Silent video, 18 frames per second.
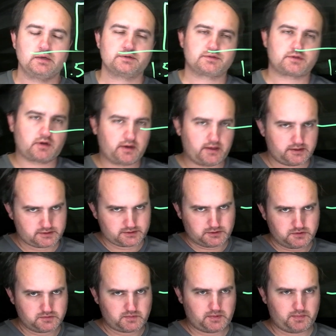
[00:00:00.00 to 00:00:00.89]
Sorry,
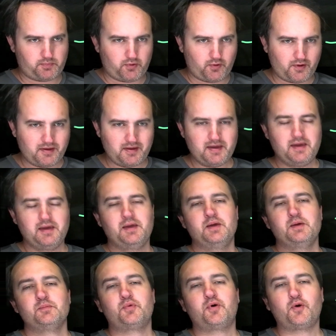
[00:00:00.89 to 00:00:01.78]
excuse me,
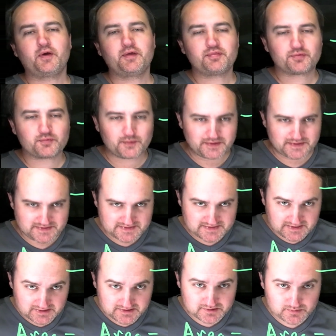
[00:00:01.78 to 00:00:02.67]

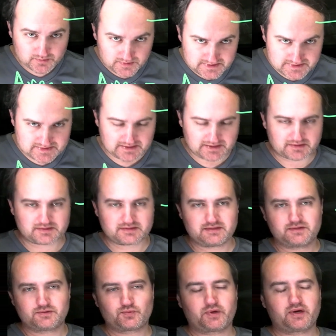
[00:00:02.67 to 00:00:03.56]
0.3636 is
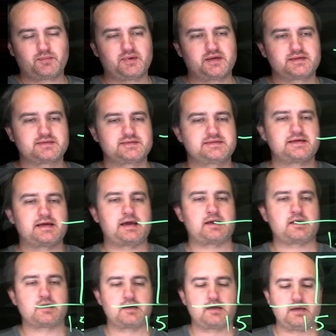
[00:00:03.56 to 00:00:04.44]
what I meant to
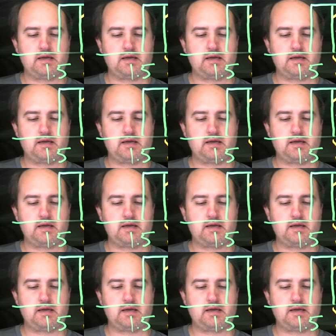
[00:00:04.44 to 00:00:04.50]
say,